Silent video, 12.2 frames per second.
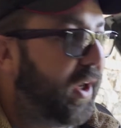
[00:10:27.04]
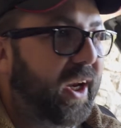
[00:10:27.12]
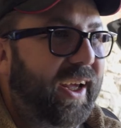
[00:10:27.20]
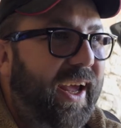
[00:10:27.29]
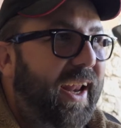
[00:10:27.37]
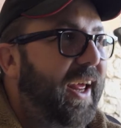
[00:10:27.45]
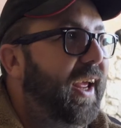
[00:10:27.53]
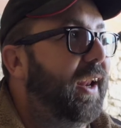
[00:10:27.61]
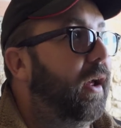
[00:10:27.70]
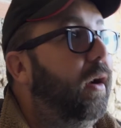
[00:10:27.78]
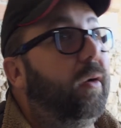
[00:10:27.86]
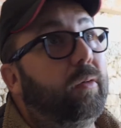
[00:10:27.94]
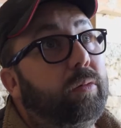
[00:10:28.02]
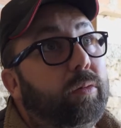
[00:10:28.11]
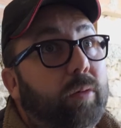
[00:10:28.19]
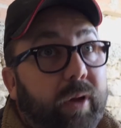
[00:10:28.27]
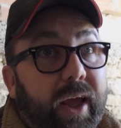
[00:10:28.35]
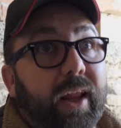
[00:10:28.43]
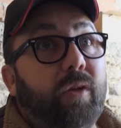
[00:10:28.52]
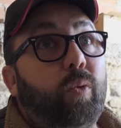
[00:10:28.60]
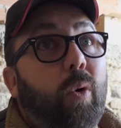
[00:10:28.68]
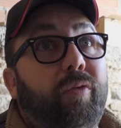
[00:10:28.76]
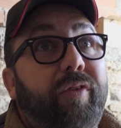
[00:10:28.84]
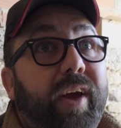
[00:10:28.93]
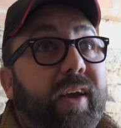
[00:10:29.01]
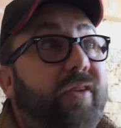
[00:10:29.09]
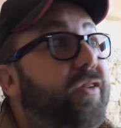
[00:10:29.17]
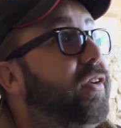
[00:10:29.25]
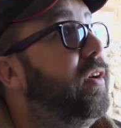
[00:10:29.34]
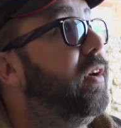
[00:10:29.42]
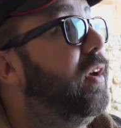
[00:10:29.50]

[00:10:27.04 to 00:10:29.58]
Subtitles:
going to get it in... Oh, we're going to get this wall fixed.